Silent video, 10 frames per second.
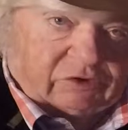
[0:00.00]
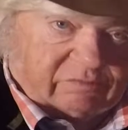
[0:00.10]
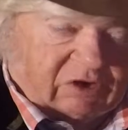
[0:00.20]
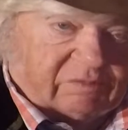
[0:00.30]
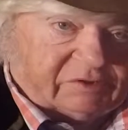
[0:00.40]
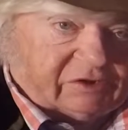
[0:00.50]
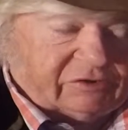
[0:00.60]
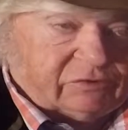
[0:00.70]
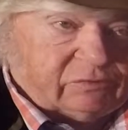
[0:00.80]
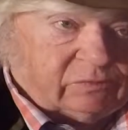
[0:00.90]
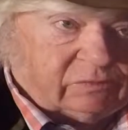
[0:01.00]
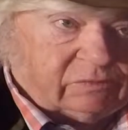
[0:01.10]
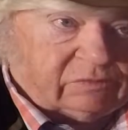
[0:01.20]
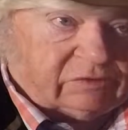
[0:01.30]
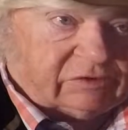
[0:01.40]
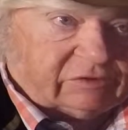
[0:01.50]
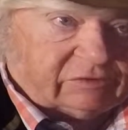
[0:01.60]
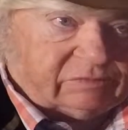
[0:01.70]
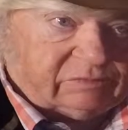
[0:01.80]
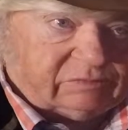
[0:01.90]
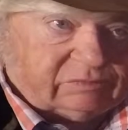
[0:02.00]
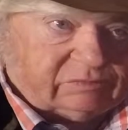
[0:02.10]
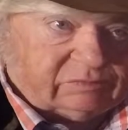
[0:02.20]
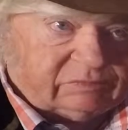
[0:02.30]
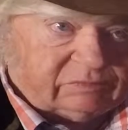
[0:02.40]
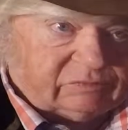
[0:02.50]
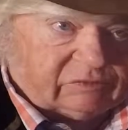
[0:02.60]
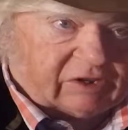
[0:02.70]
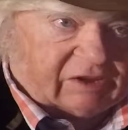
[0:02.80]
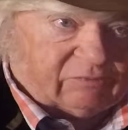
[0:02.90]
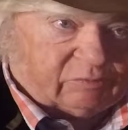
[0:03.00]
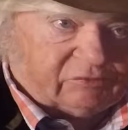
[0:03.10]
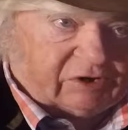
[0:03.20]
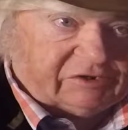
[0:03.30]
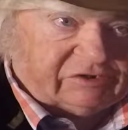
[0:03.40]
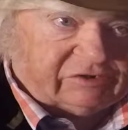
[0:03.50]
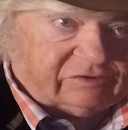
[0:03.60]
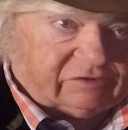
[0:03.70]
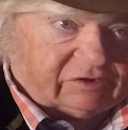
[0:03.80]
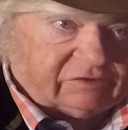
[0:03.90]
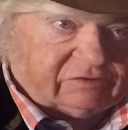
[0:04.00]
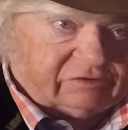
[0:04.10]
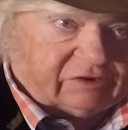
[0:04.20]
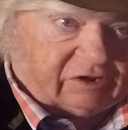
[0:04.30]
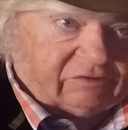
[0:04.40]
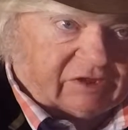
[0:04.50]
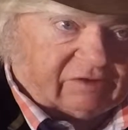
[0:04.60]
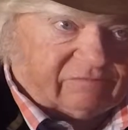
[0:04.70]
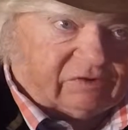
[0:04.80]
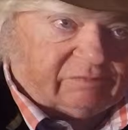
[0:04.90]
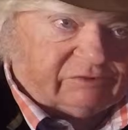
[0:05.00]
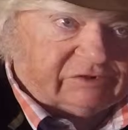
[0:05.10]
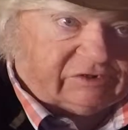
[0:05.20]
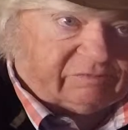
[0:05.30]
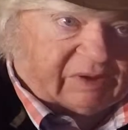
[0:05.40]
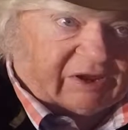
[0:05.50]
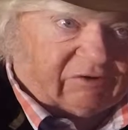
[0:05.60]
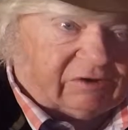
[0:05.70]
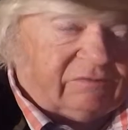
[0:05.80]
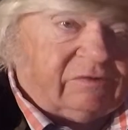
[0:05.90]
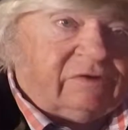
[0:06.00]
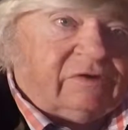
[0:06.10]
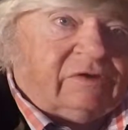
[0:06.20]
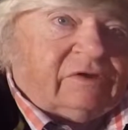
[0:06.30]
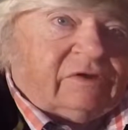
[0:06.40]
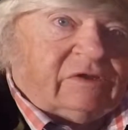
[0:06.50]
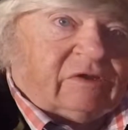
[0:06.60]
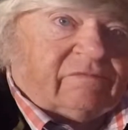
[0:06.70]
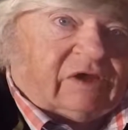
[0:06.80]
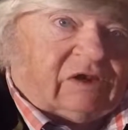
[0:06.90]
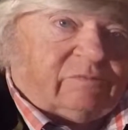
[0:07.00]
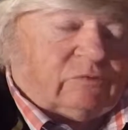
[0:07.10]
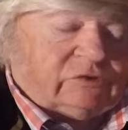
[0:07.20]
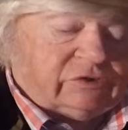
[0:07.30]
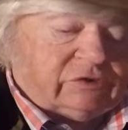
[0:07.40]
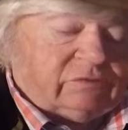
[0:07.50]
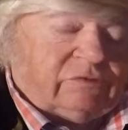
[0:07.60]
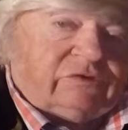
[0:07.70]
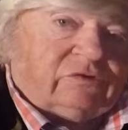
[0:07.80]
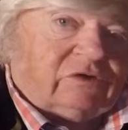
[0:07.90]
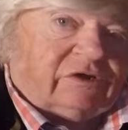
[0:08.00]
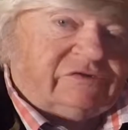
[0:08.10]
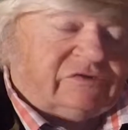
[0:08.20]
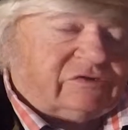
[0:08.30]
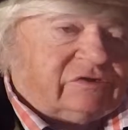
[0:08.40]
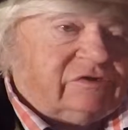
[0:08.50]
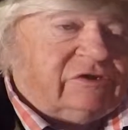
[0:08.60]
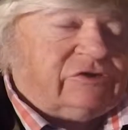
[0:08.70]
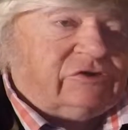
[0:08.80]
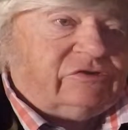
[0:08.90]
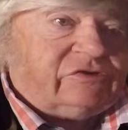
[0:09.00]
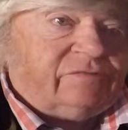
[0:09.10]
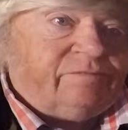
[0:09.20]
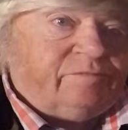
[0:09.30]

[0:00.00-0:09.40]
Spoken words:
you might be a new ham operator and only have a limited power available to you with your license conditions.